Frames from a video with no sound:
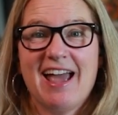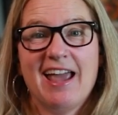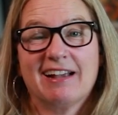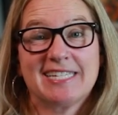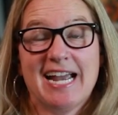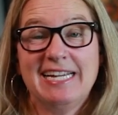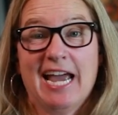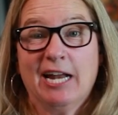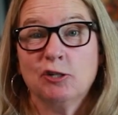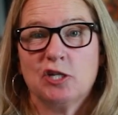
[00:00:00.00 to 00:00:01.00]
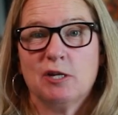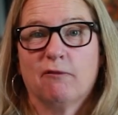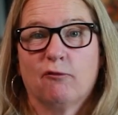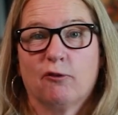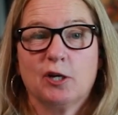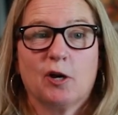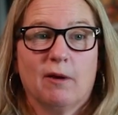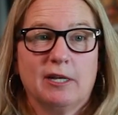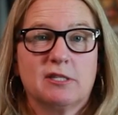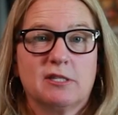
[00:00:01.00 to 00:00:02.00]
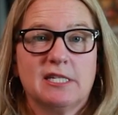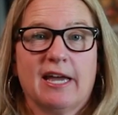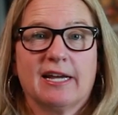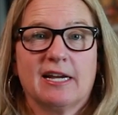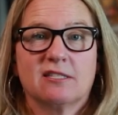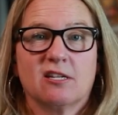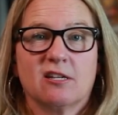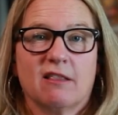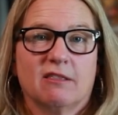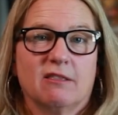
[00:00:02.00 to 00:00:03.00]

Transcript: exciting energy before you go, and you see, like, I saw